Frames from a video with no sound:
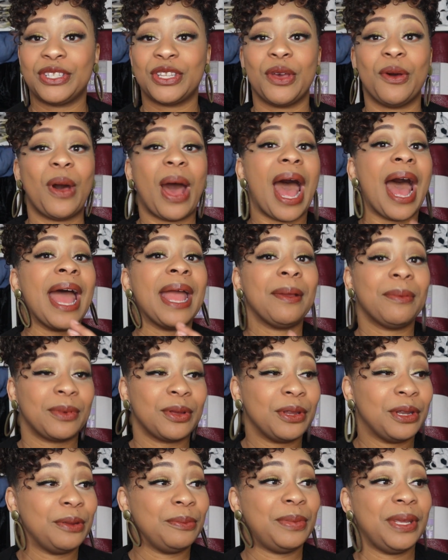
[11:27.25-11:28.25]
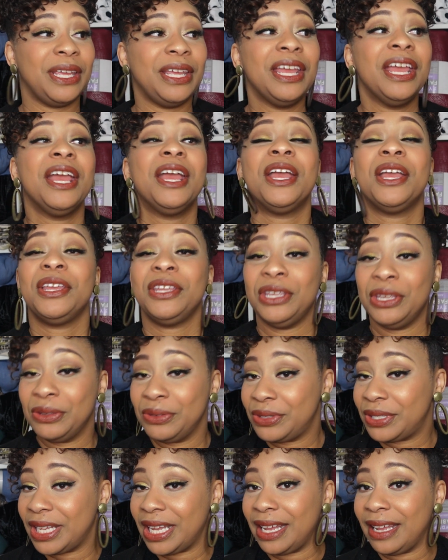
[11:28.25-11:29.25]
So I am going to be
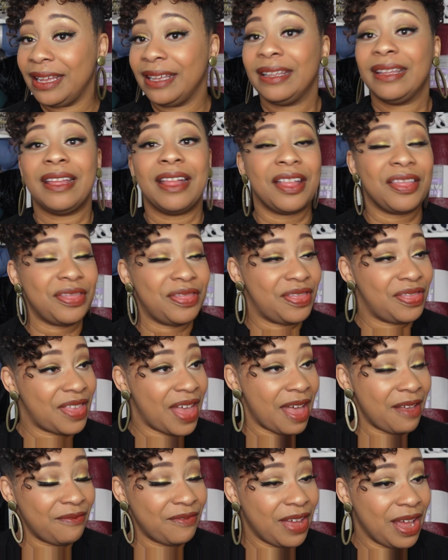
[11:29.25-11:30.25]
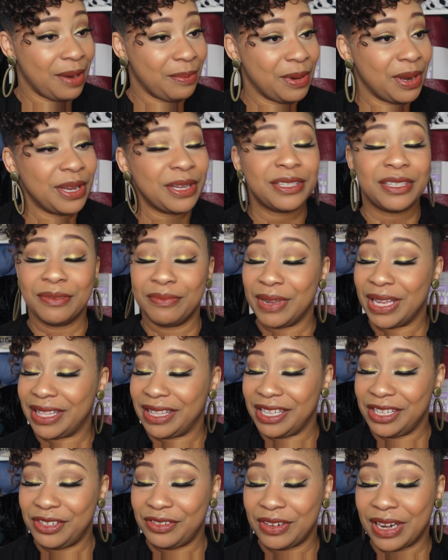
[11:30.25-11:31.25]
using that fabric to make
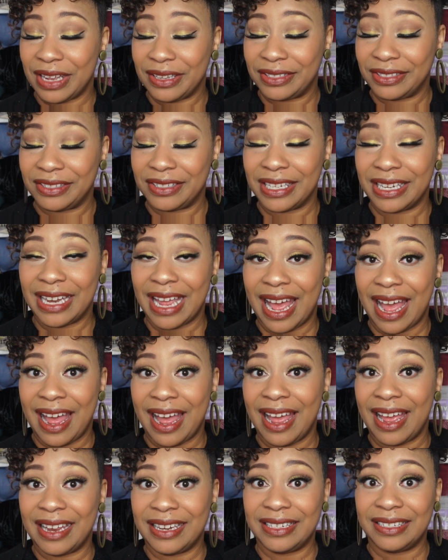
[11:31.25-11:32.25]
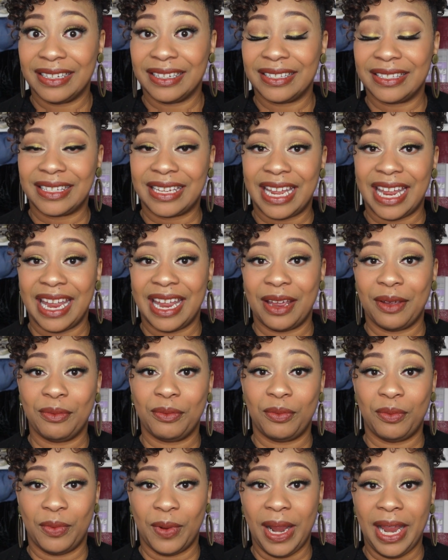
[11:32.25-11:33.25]
these trousers, and I just can't
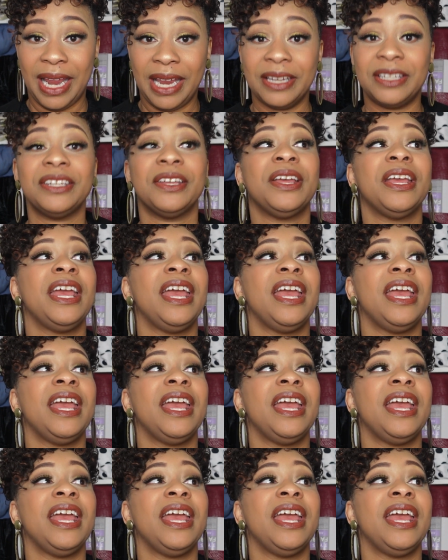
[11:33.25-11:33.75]
wait.